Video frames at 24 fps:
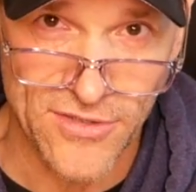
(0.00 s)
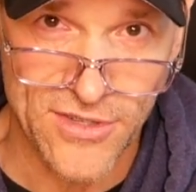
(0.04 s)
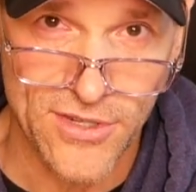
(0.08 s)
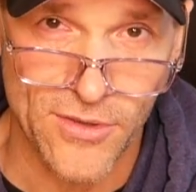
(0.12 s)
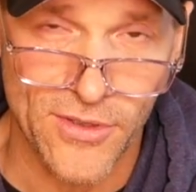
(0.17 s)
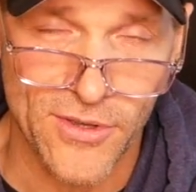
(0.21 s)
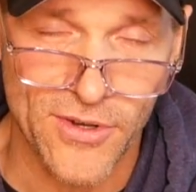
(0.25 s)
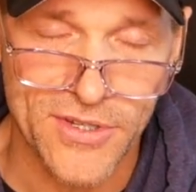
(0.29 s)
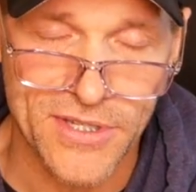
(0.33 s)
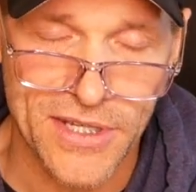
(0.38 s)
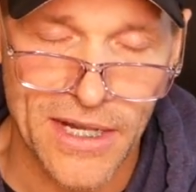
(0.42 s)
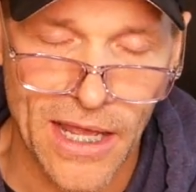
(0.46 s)
So
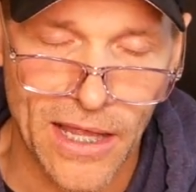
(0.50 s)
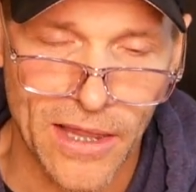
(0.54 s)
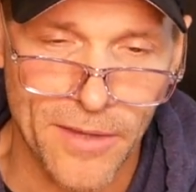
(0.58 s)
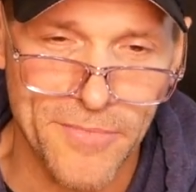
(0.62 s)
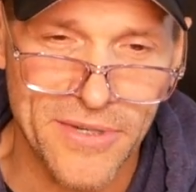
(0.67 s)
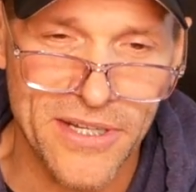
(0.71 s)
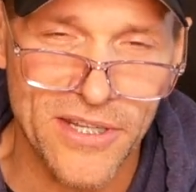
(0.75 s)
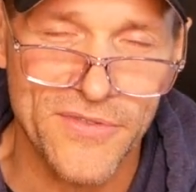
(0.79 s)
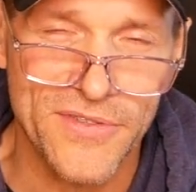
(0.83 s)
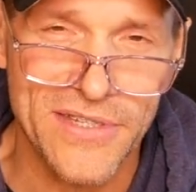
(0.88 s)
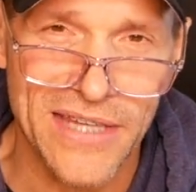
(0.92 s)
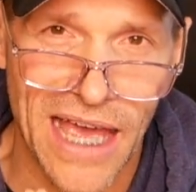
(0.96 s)
there's an
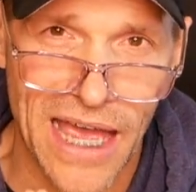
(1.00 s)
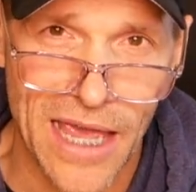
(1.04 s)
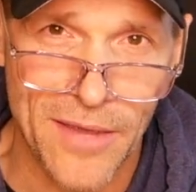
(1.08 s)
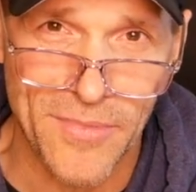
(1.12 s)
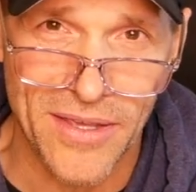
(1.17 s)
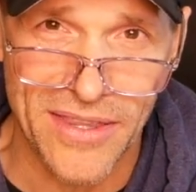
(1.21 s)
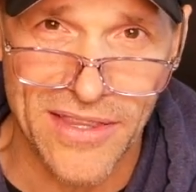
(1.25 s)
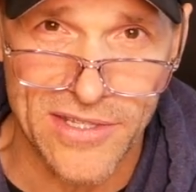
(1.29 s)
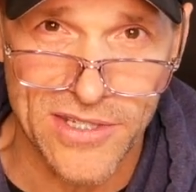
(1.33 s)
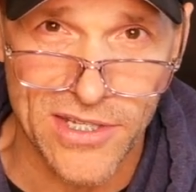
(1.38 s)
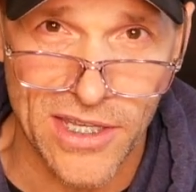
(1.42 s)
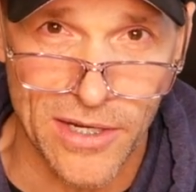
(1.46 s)
element of
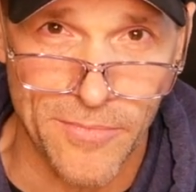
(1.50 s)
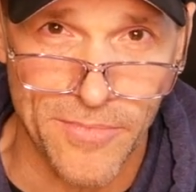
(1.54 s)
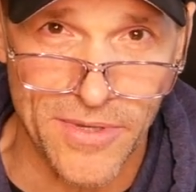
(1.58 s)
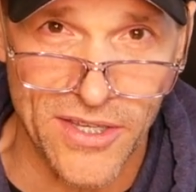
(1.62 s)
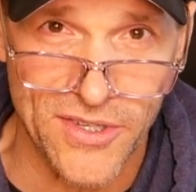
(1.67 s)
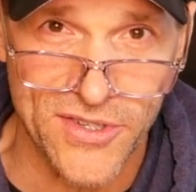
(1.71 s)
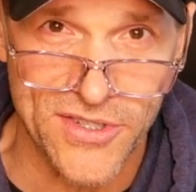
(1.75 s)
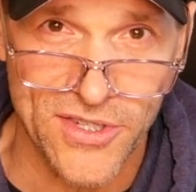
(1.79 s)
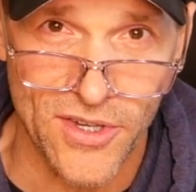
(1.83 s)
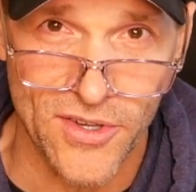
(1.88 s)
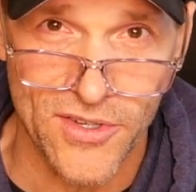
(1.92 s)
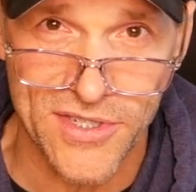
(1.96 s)
timing that's gonna be
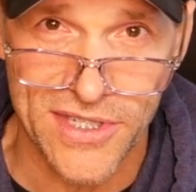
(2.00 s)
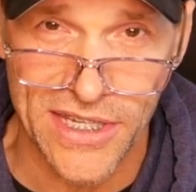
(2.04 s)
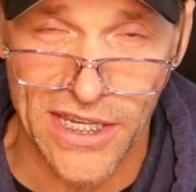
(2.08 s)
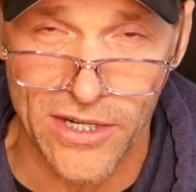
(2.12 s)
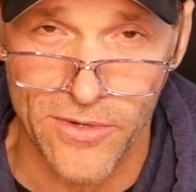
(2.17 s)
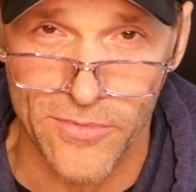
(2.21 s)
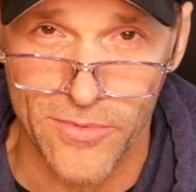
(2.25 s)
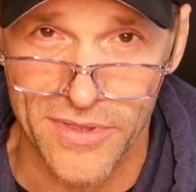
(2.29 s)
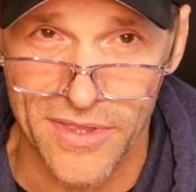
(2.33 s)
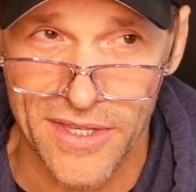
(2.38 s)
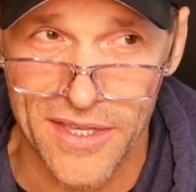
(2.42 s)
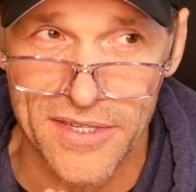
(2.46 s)

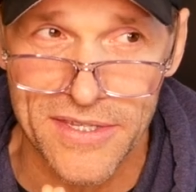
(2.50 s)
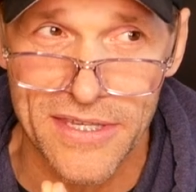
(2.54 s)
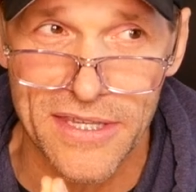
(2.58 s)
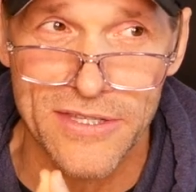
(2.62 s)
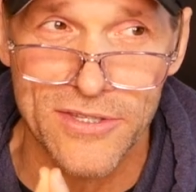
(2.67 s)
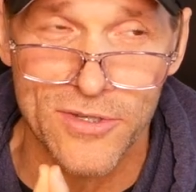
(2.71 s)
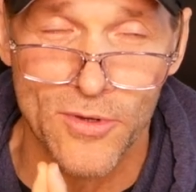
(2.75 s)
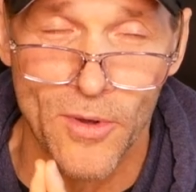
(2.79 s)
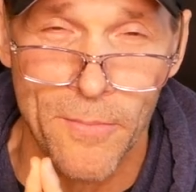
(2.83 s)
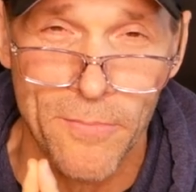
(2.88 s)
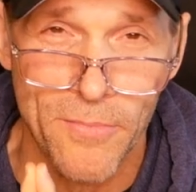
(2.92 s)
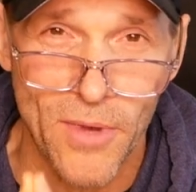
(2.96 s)
associated with this. And
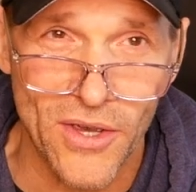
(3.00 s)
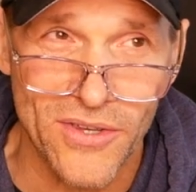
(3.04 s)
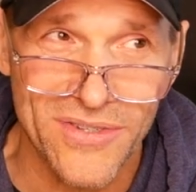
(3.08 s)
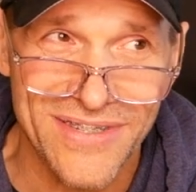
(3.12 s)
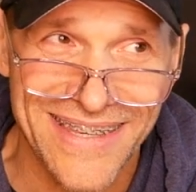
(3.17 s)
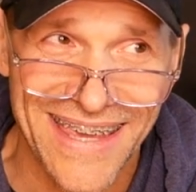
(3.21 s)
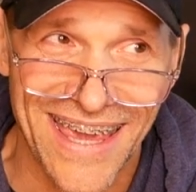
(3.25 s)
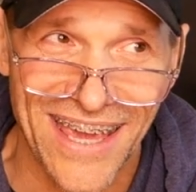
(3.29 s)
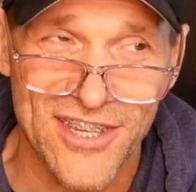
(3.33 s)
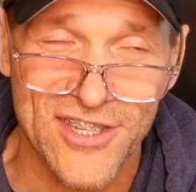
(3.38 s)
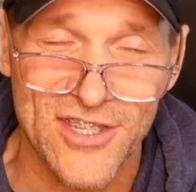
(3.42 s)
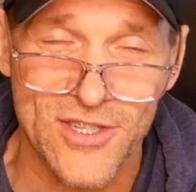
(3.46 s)
so in most
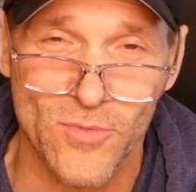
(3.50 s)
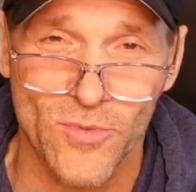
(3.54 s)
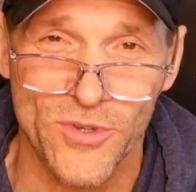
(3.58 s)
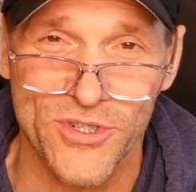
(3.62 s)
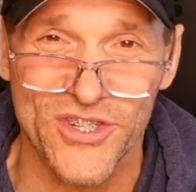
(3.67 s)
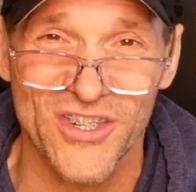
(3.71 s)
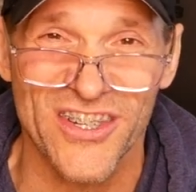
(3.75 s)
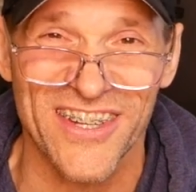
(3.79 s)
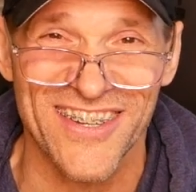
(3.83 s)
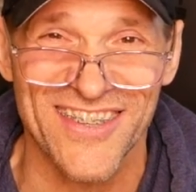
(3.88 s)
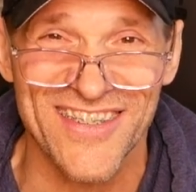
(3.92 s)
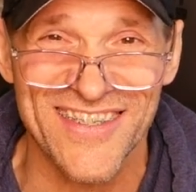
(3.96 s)
cases, what
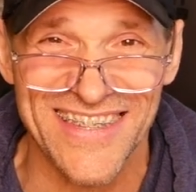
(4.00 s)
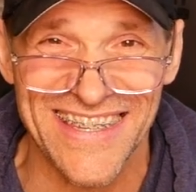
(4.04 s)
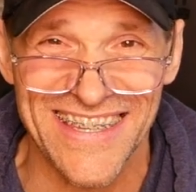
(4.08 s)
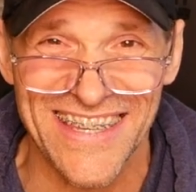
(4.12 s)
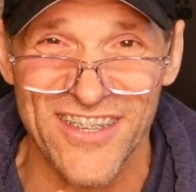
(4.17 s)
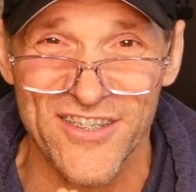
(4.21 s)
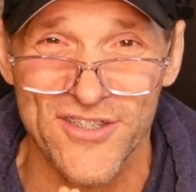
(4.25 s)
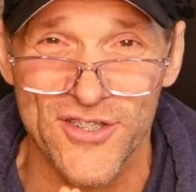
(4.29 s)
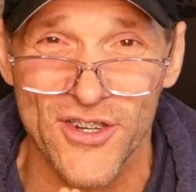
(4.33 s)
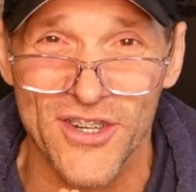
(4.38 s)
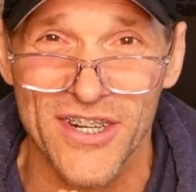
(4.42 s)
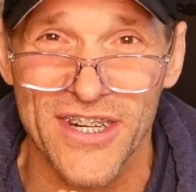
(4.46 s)
you're gonna see
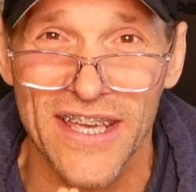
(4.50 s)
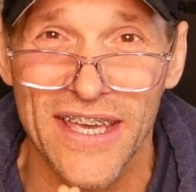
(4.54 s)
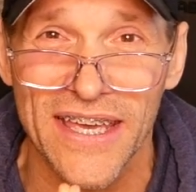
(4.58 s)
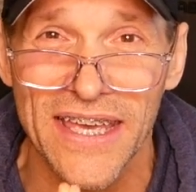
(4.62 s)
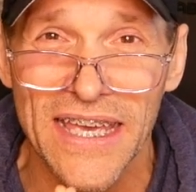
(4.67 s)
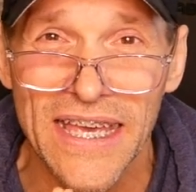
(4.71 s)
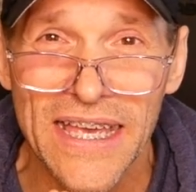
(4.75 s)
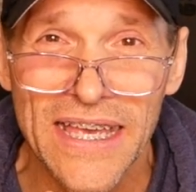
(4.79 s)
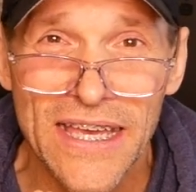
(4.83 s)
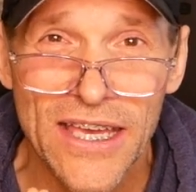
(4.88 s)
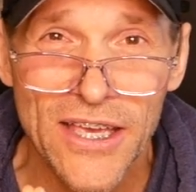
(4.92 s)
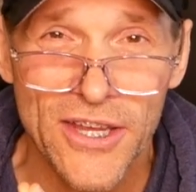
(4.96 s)
is you're
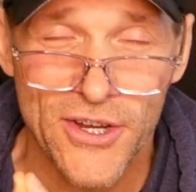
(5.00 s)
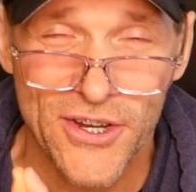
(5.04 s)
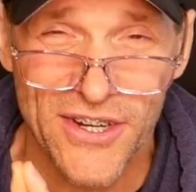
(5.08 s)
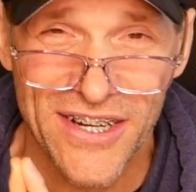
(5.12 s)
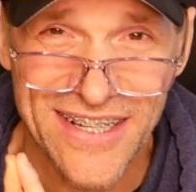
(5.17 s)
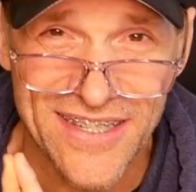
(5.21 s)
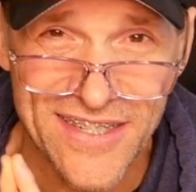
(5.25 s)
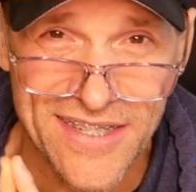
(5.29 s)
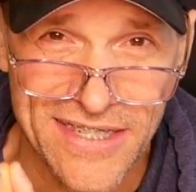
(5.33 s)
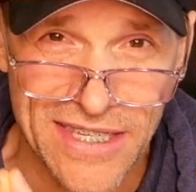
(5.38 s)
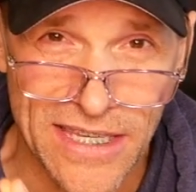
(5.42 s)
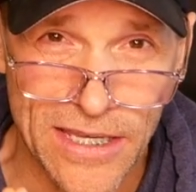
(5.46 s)

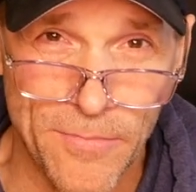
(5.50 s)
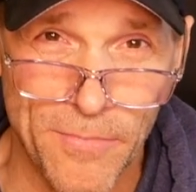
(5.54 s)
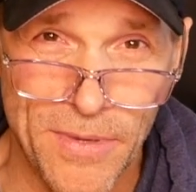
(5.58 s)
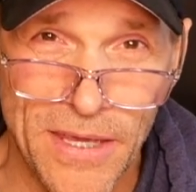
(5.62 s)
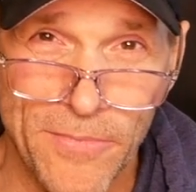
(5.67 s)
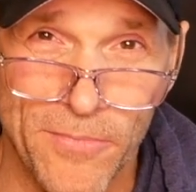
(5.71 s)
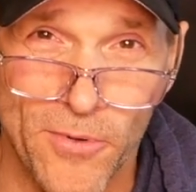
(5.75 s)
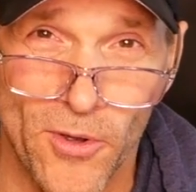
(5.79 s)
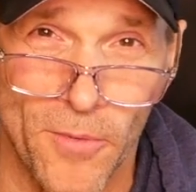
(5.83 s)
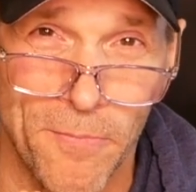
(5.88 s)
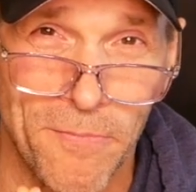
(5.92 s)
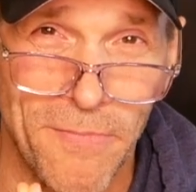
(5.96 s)
gonna see
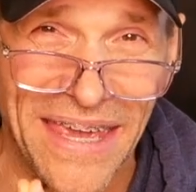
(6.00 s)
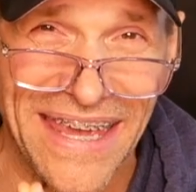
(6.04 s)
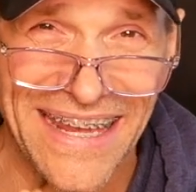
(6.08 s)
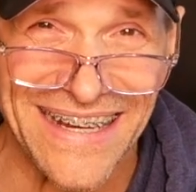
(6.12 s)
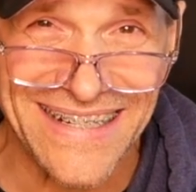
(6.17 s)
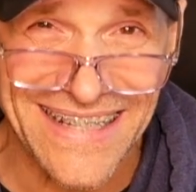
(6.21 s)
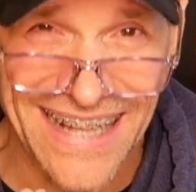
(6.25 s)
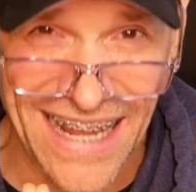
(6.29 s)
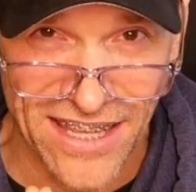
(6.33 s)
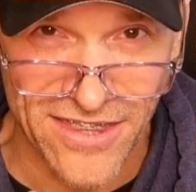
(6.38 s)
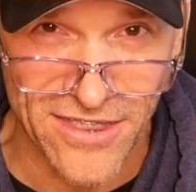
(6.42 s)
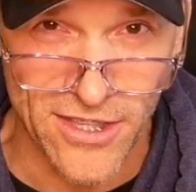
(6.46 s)
people
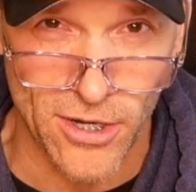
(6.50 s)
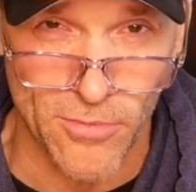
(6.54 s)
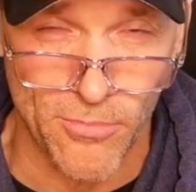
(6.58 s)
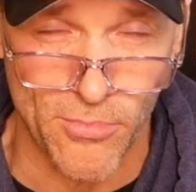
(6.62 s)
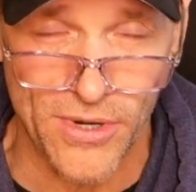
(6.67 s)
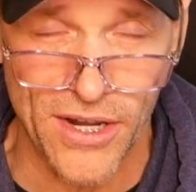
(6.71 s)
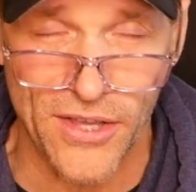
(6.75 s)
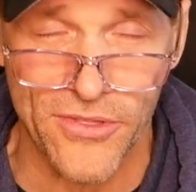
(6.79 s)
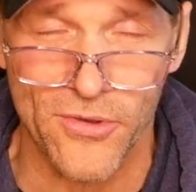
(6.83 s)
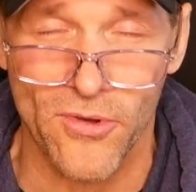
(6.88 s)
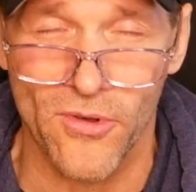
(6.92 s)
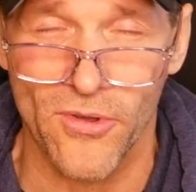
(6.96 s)
maintain their
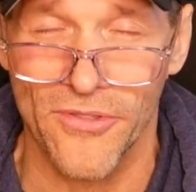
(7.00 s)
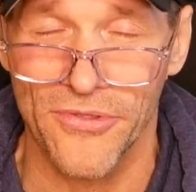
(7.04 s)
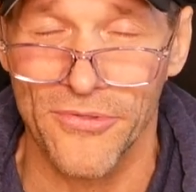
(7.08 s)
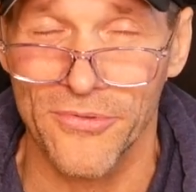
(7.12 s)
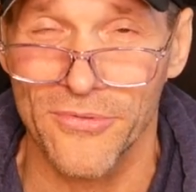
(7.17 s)
breath hold